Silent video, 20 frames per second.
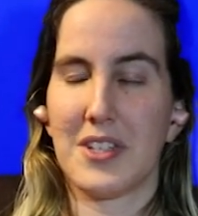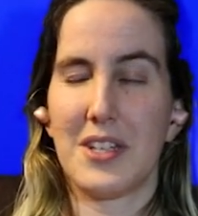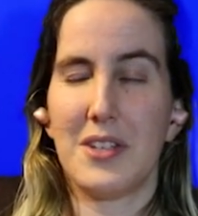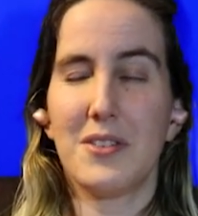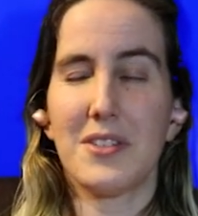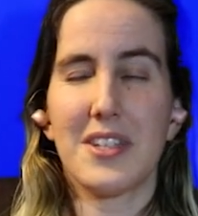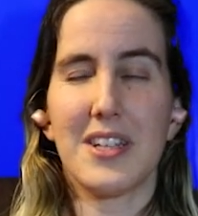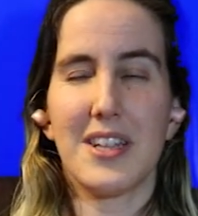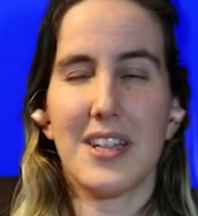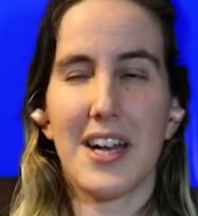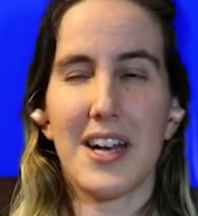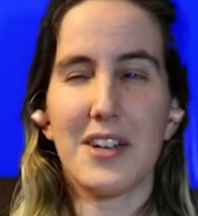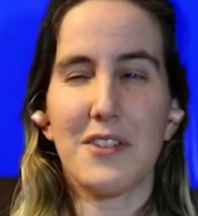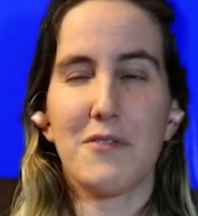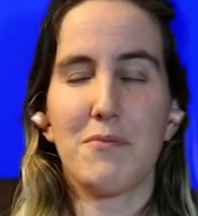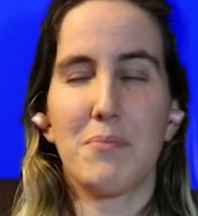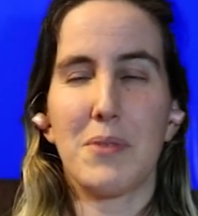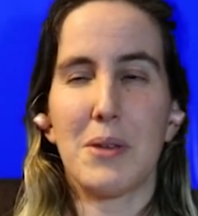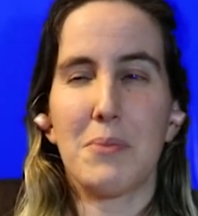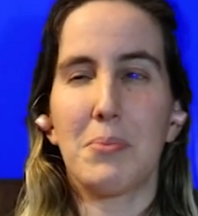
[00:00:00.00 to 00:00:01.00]
I noticed a lot
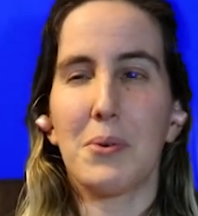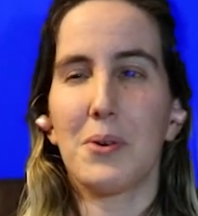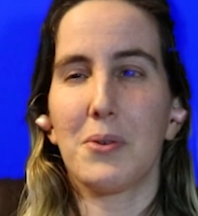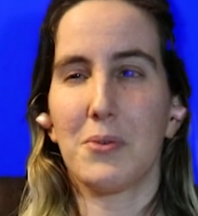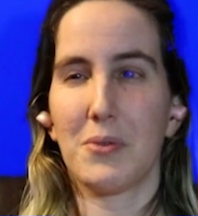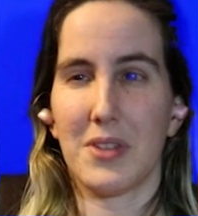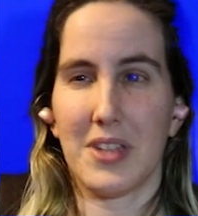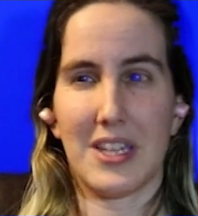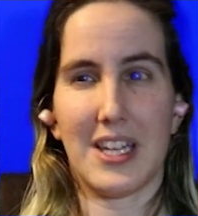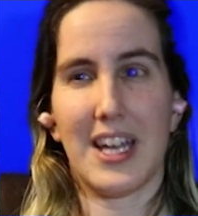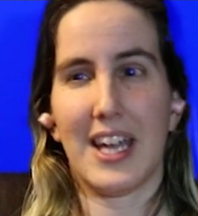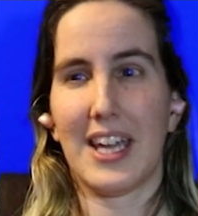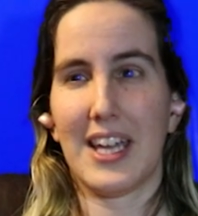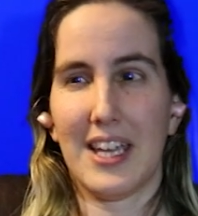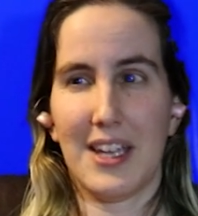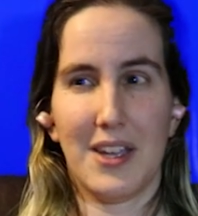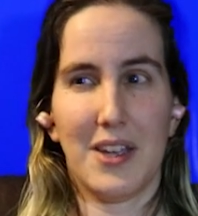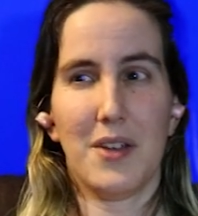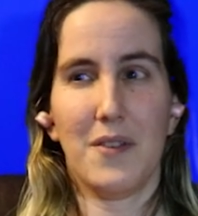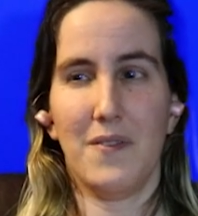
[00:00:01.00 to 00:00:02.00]
of people with like